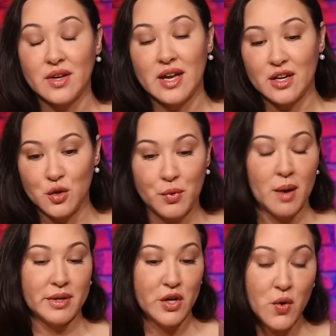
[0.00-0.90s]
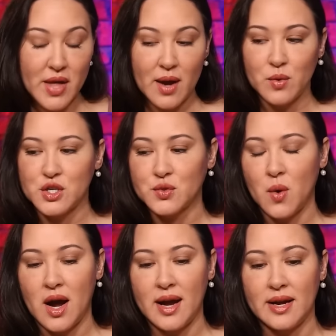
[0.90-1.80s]
and you probably know that, which is
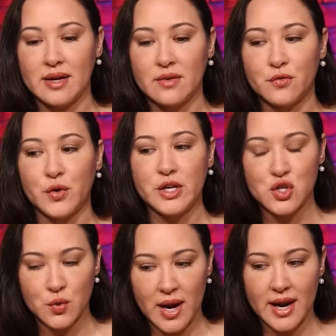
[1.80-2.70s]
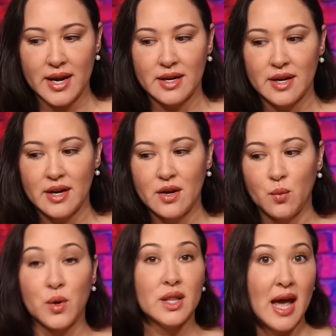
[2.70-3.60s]
why free trade
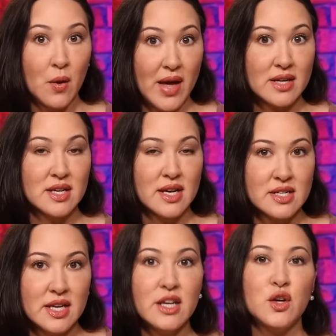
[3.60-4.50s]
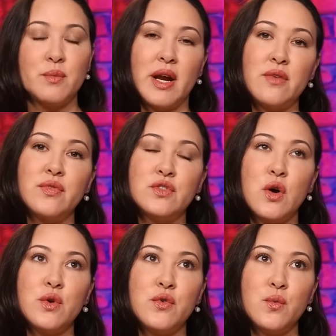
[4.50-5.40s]
would allow that to continue. But
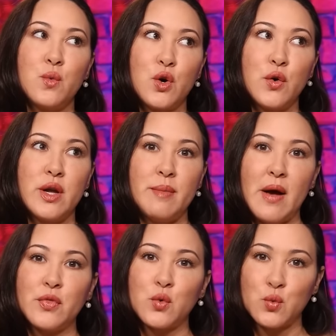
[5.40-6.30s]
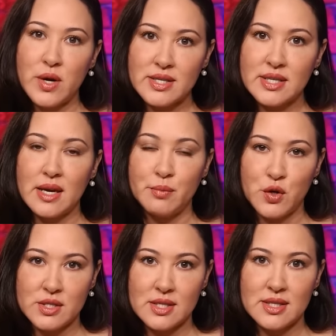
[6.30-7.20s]
don't you worry about the risk it
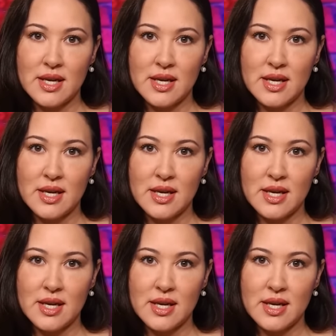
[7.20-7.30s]
puts us